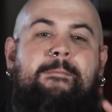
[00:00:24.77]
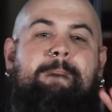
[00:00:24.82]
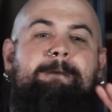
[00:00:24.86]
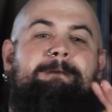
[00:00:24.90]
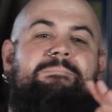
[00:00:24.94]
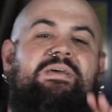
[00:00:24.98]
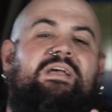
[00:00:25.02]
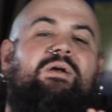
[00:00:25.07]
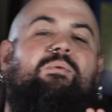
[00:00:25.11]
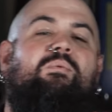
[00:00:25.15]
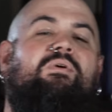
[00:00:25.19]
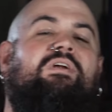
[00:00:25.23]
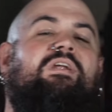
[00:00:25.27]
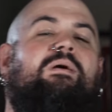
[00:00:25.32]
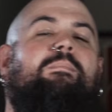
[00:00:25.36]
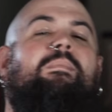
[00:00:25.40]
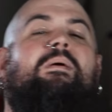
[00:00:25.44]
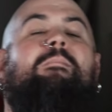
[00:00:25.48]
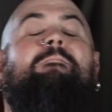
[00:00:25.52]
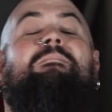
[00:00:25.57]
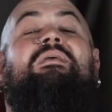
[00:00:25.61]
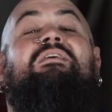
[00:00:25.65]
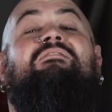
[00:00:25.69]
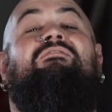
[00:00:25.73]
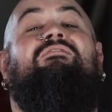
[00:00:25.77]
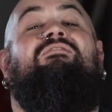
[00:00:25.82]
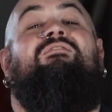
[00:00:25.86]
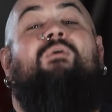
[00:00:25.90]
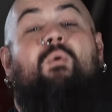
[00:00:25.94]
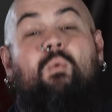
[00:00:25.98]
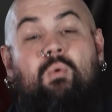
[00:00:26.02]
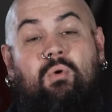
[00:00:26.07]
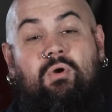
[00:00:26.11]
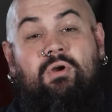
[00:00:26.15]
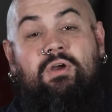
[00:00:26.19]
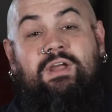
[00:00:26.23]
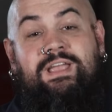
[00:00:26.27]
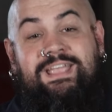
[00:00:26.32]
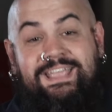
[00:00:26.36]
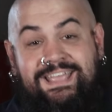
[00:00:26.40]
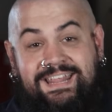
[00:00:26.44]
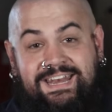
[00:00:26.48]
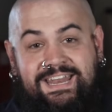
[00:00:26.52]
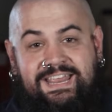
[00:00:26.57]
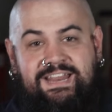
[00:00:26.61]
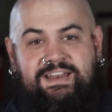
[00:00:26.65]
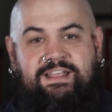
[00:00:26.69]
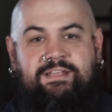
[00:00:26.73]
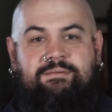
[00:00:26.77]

Pick one up before you need